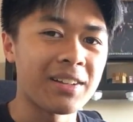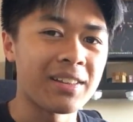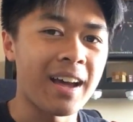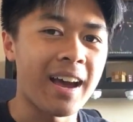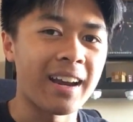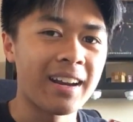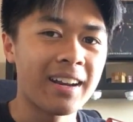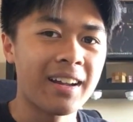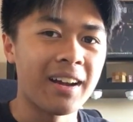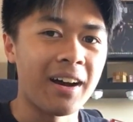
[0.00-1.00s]
that
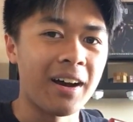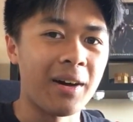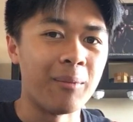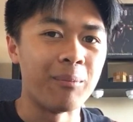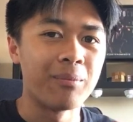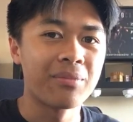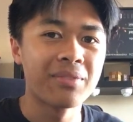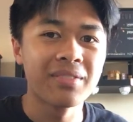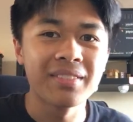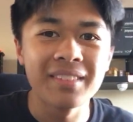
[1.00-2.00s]
um
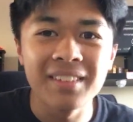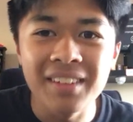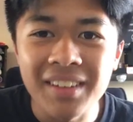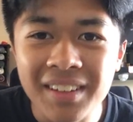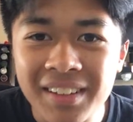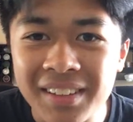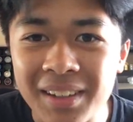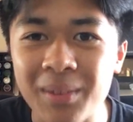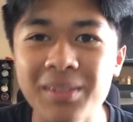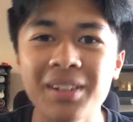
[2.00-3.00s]

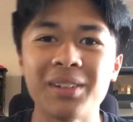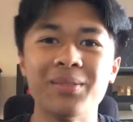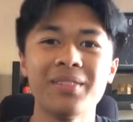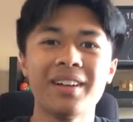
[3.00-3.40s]
shut up.